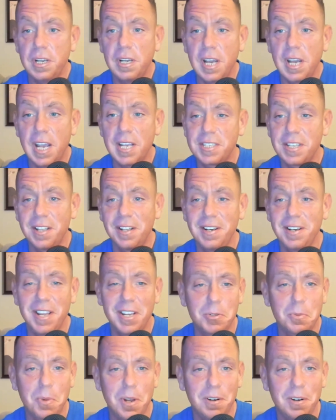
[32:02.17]
you guys in the
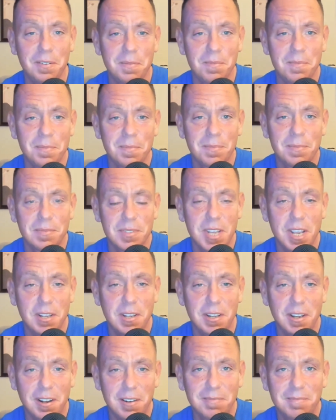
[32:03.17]
next one. Take
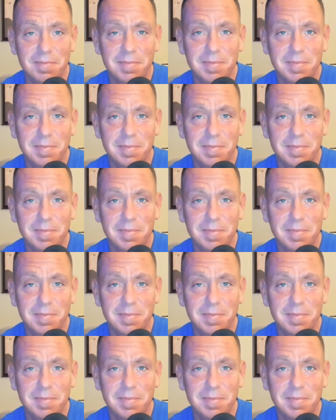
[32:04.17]
care.